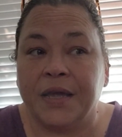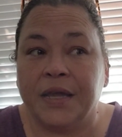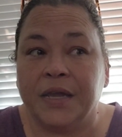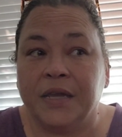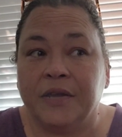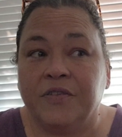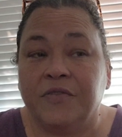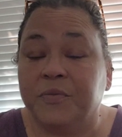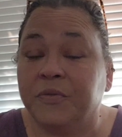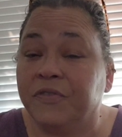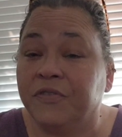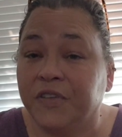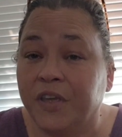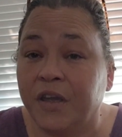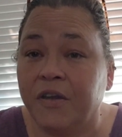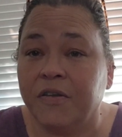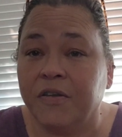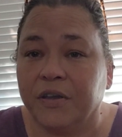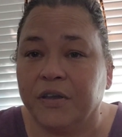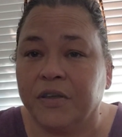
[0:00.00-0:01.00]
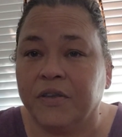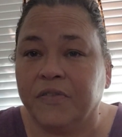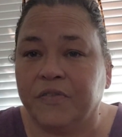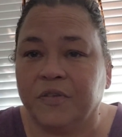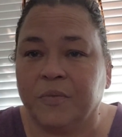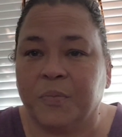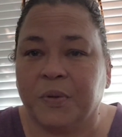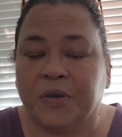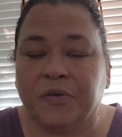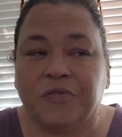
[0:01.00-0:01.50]
it's been scary
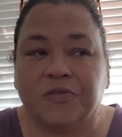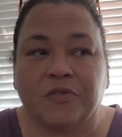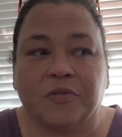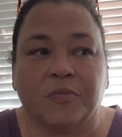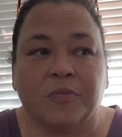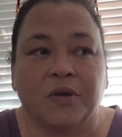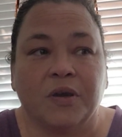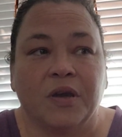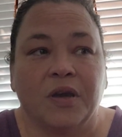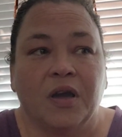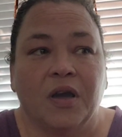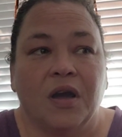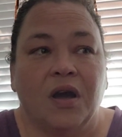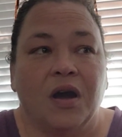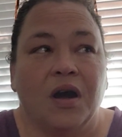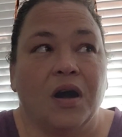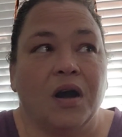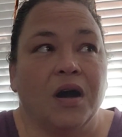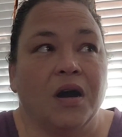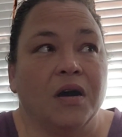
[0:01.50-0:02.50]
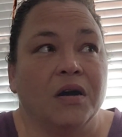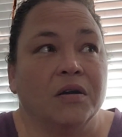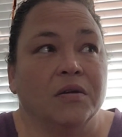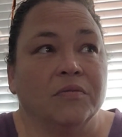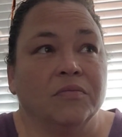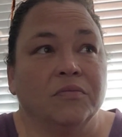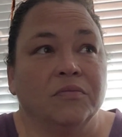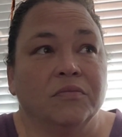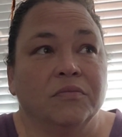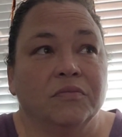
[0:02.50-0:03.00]
to post them.
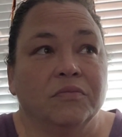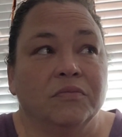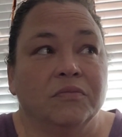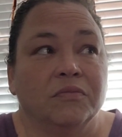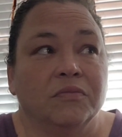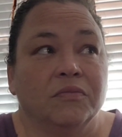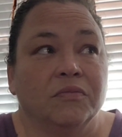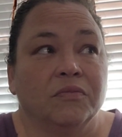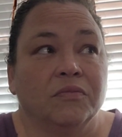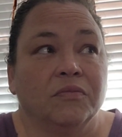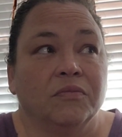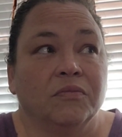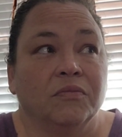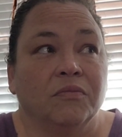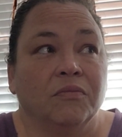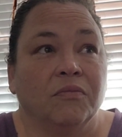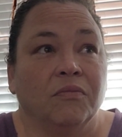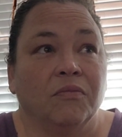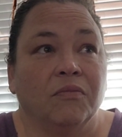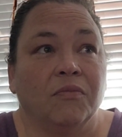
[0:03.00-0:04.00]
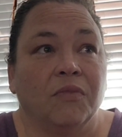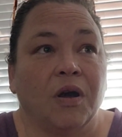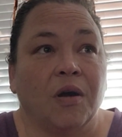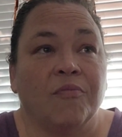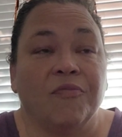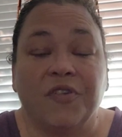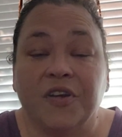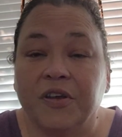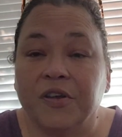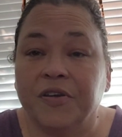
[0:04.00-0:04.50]
Um,
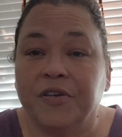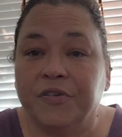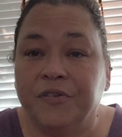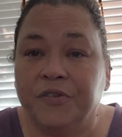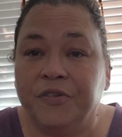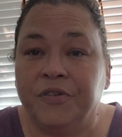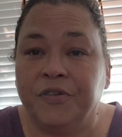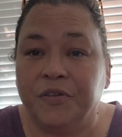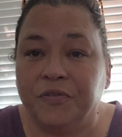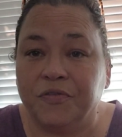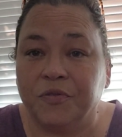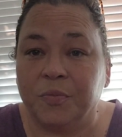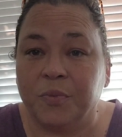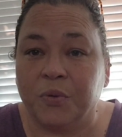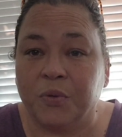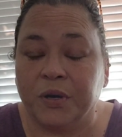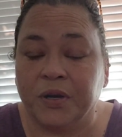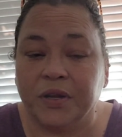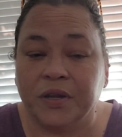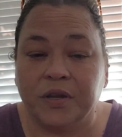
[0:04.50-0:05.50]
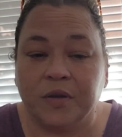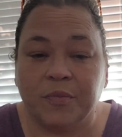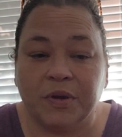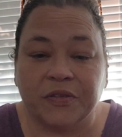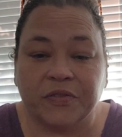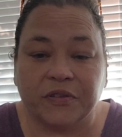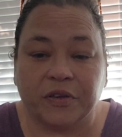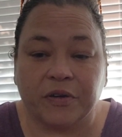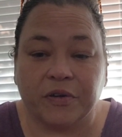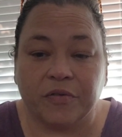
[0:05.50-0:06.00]
I'm very disappointed in
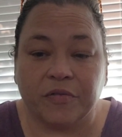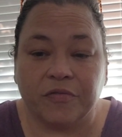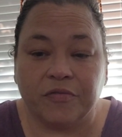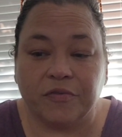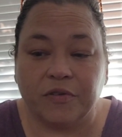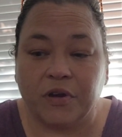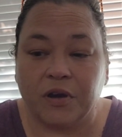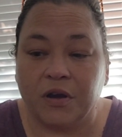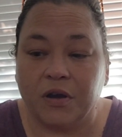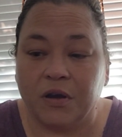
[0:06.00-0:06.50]
myself.